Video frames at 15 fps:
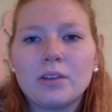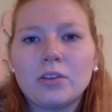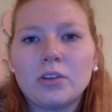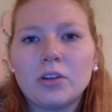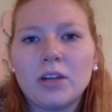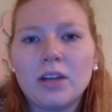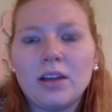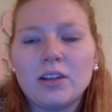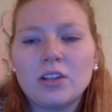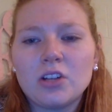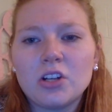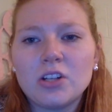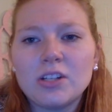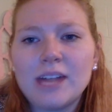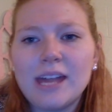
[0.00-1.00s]
learning
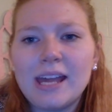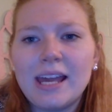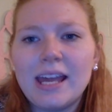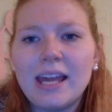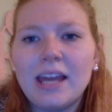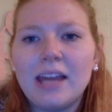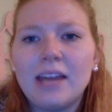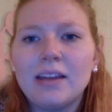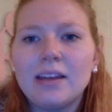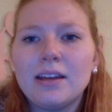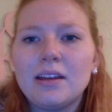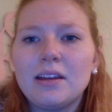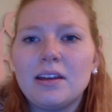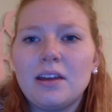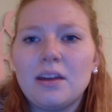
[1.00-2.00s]
turn taking,
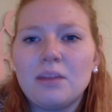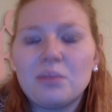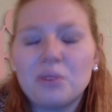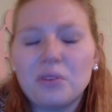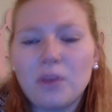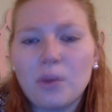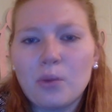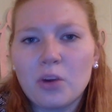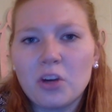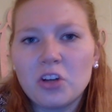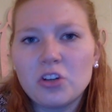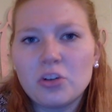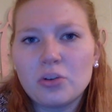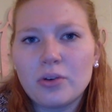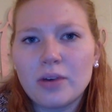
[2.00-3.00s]
improving word
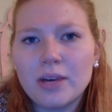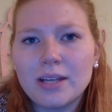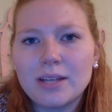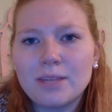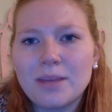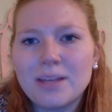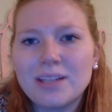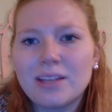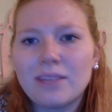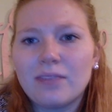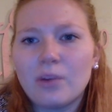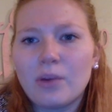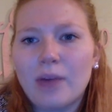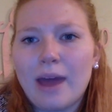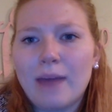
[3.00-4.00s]
choice, basic
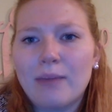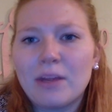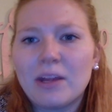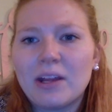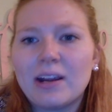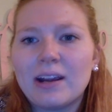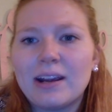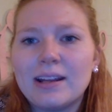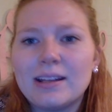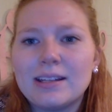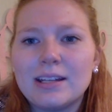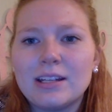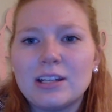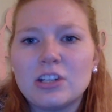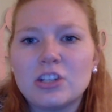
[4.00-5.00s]
vocabulary, and
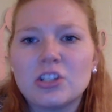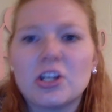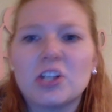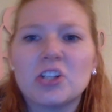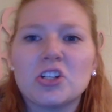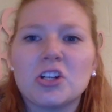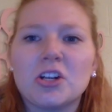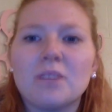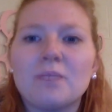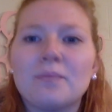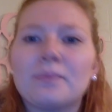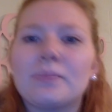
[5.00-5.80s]
sentence structure.